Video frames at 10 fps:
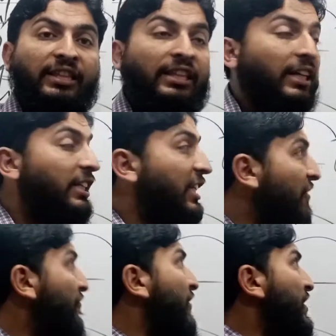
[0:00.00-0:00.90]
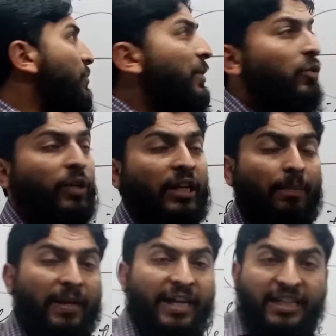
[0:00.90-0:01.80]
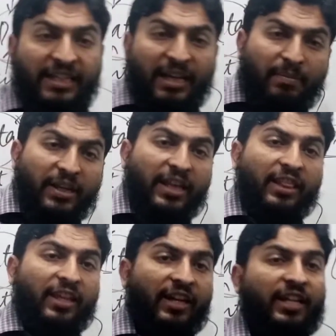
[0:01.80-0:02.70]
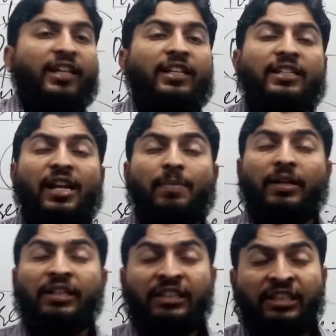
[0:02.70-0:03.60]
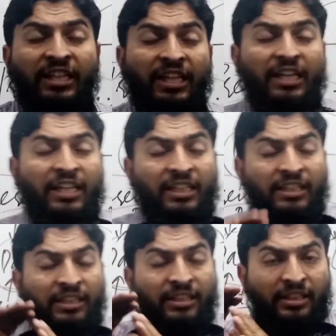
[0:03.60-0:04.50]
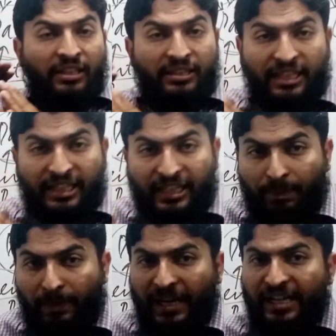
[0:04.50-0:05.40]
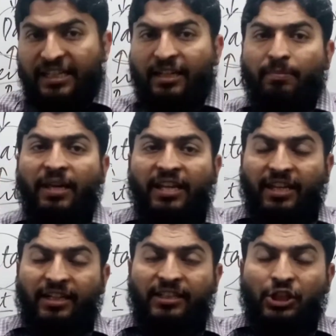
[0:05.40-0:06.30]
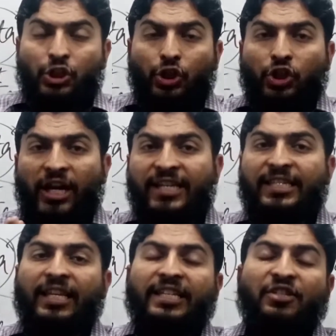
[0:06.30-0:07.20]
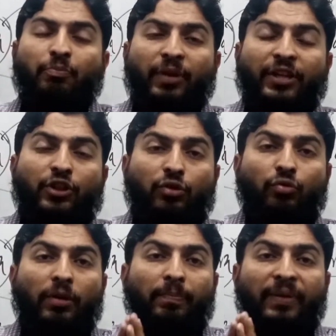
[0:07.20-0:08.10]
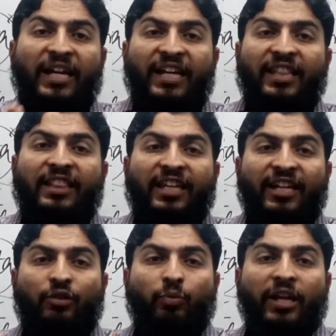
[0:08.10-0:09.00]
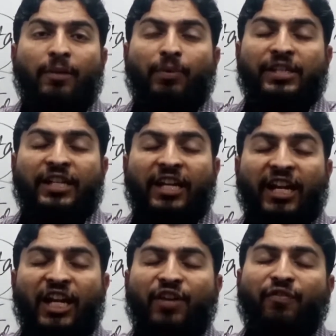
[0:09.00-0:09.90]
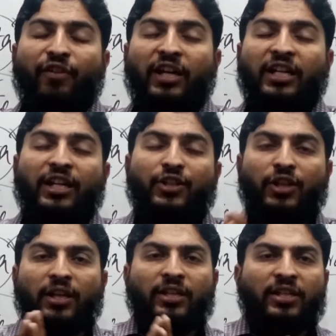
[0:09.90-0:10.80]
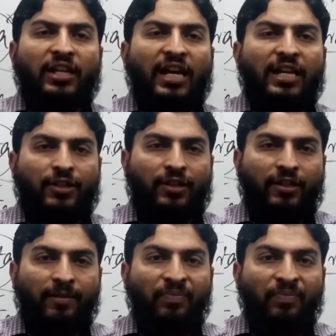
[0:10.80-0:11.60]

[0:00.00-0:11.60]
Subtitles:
the difference between applied grammar and theoretical grammar. That an applied grammarian tries his best to apply that very present indefinite tense in his class.